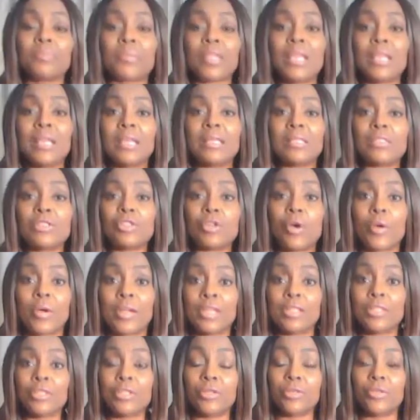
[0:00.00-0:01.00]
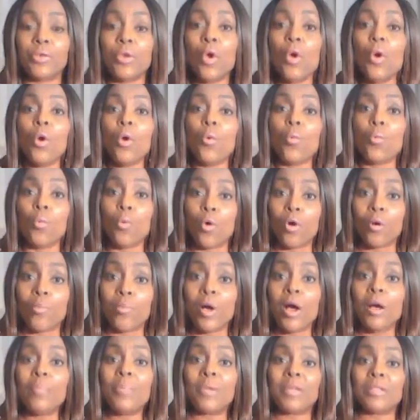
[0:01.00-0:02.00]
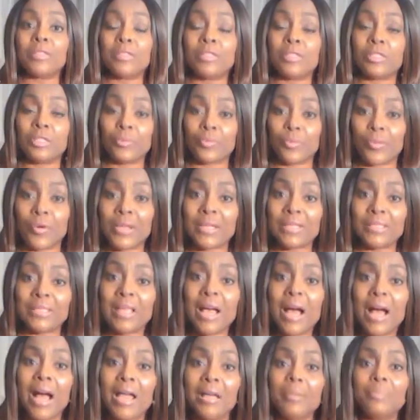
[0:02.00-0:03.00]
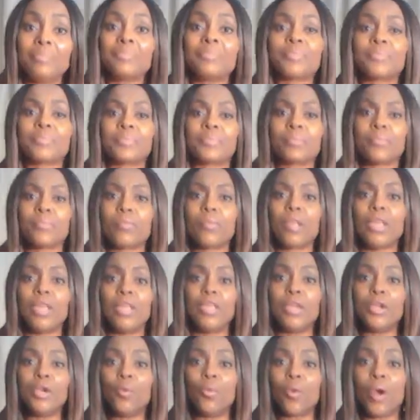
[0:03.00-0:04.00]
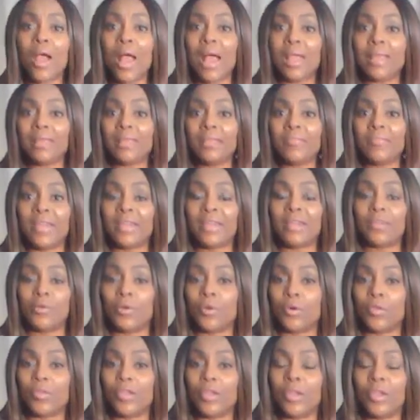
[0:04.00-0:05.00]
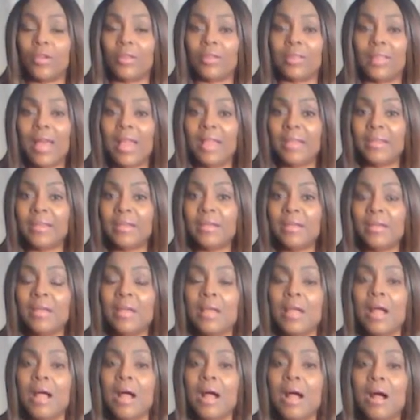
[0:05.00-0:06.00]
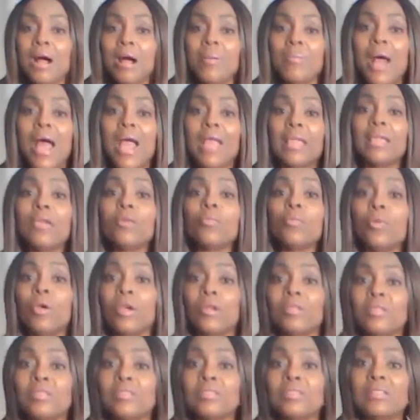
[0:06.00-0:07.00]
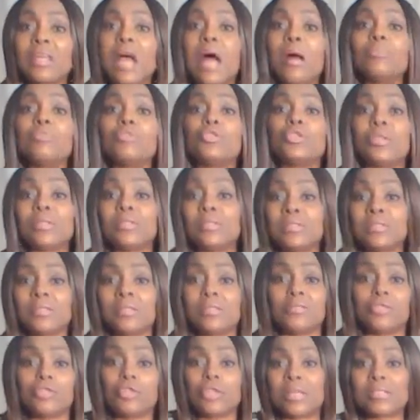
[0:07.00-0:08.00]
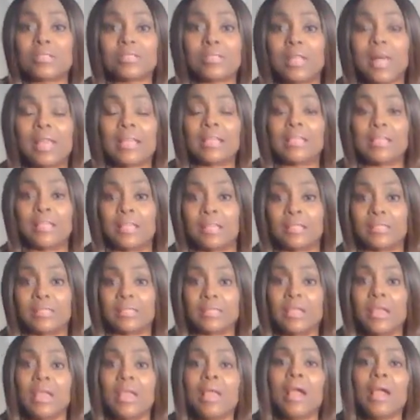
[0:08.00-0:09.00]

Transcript: is starting to warm up, it's springtime here where I live at in North Carolina. I can wear this top just like this.